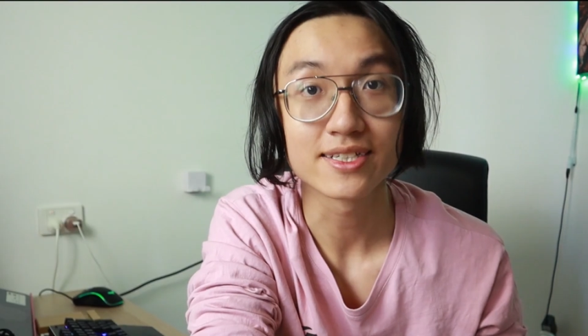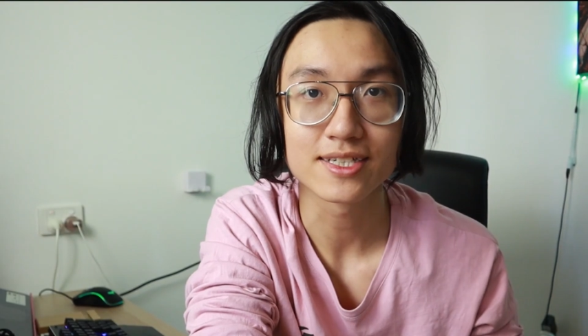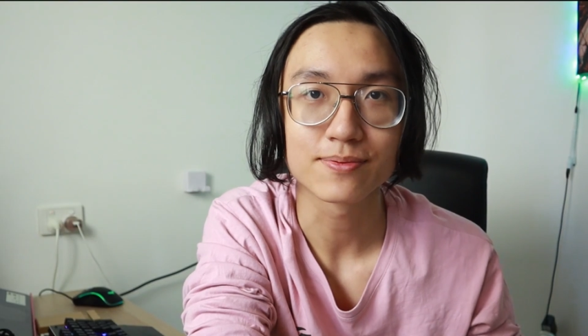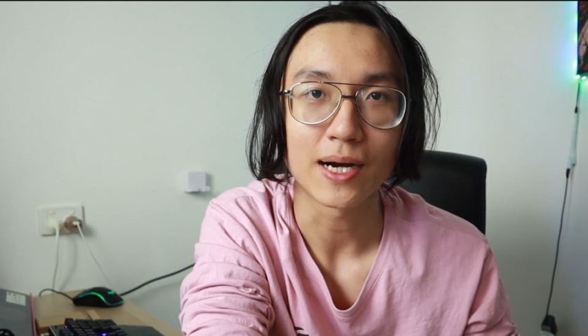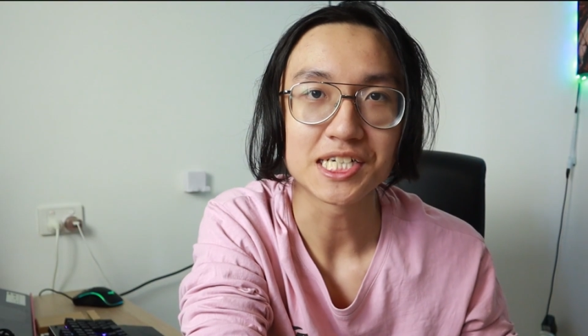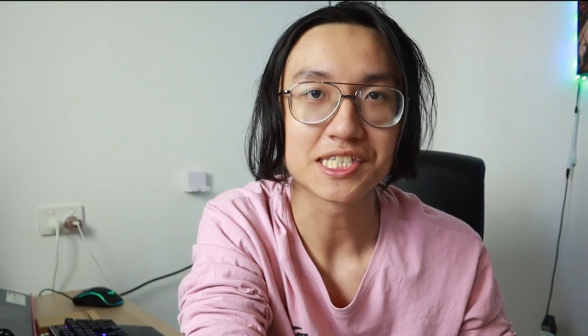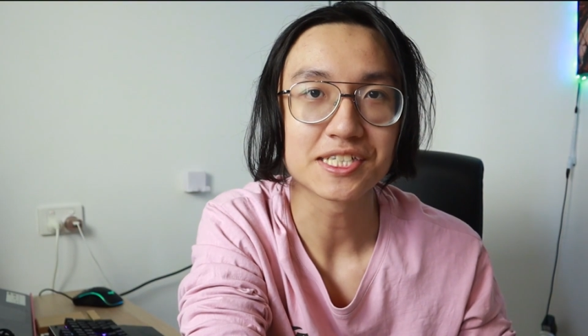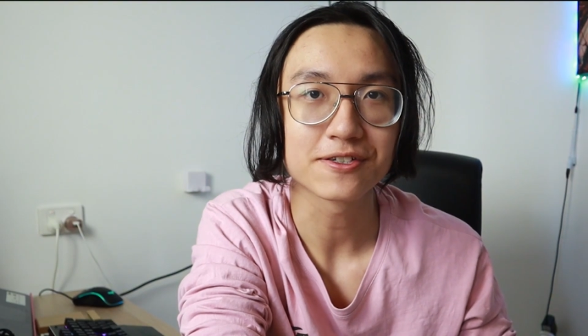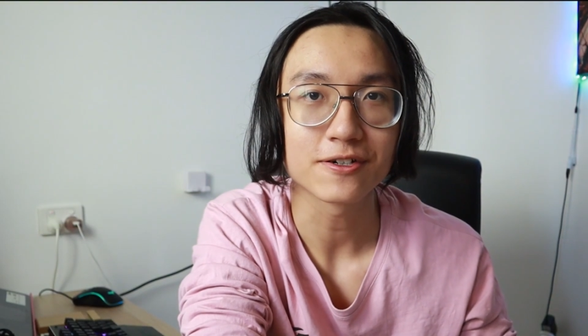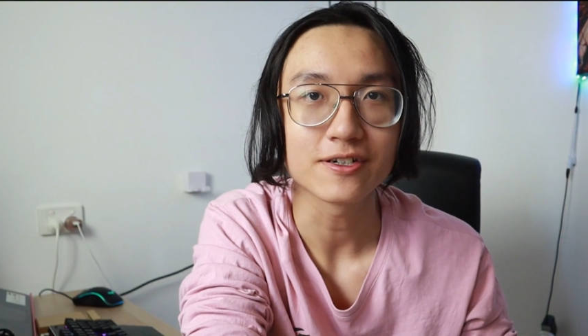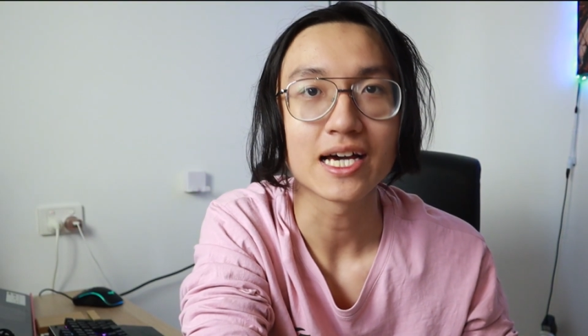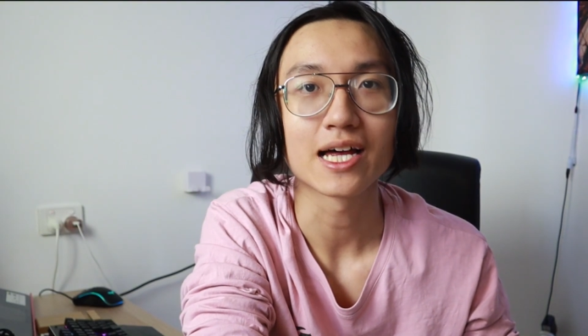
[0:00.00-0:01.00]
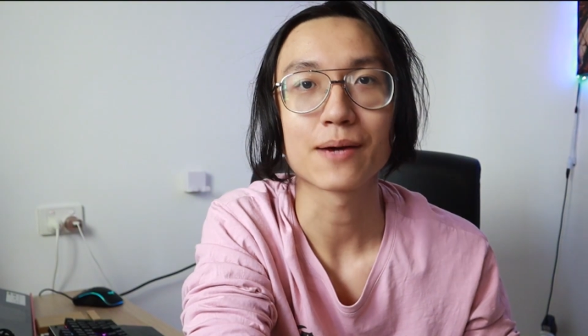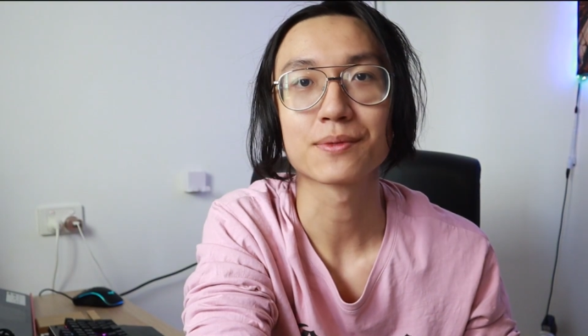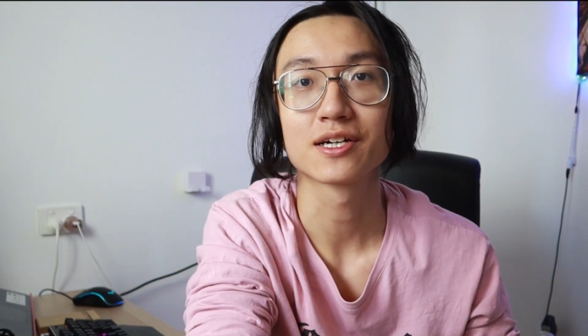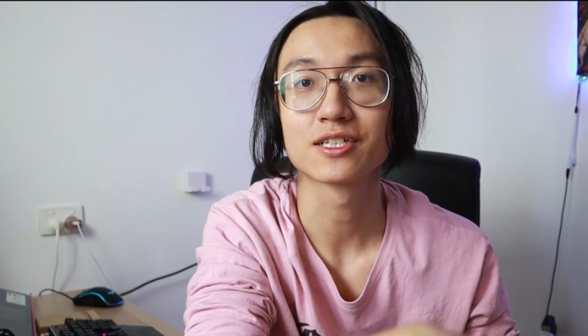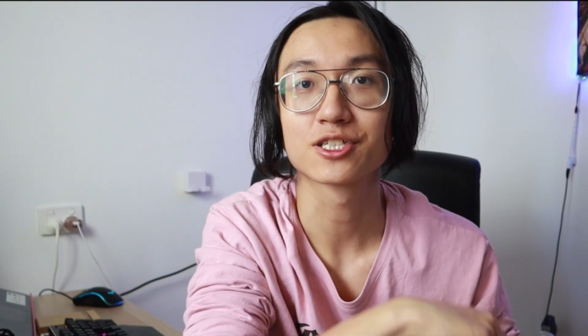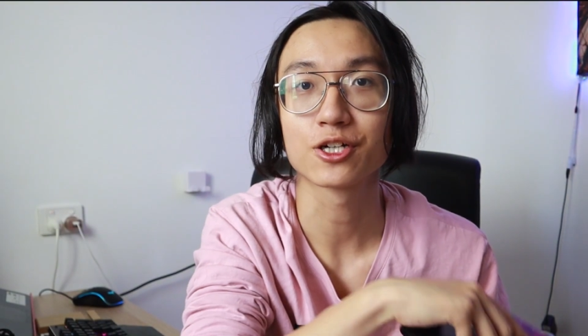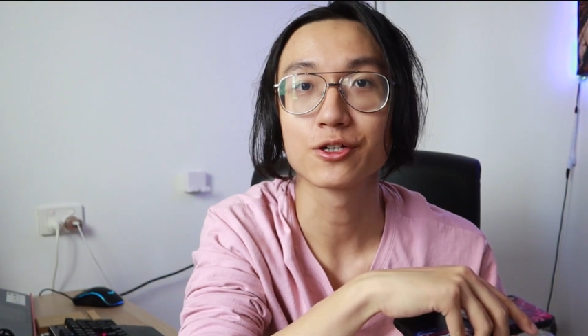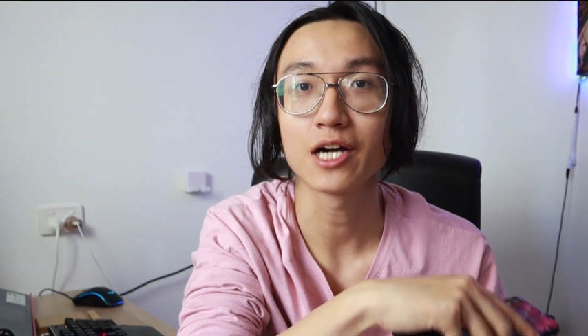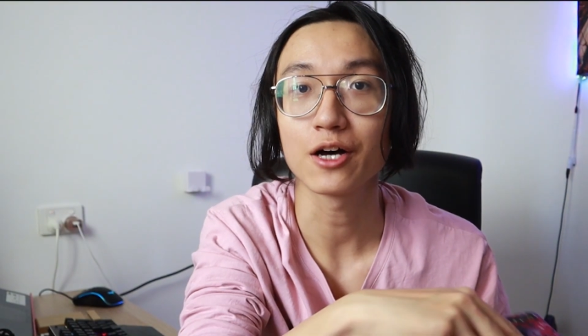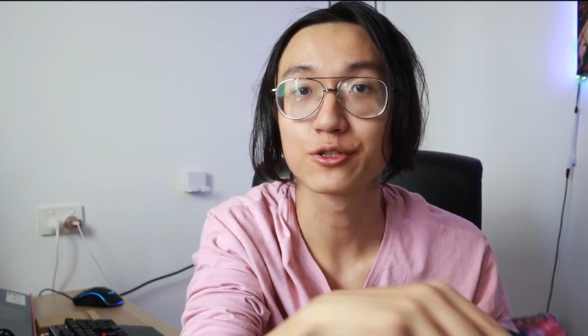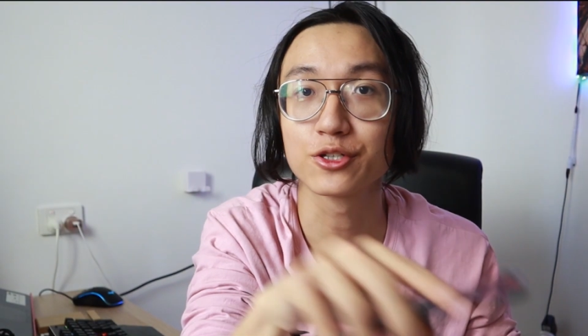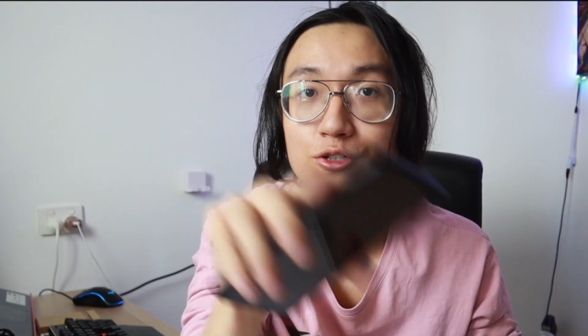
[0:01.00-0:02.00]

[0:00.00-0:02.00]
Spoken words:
This is Budget Zero and I'm gonna show you how to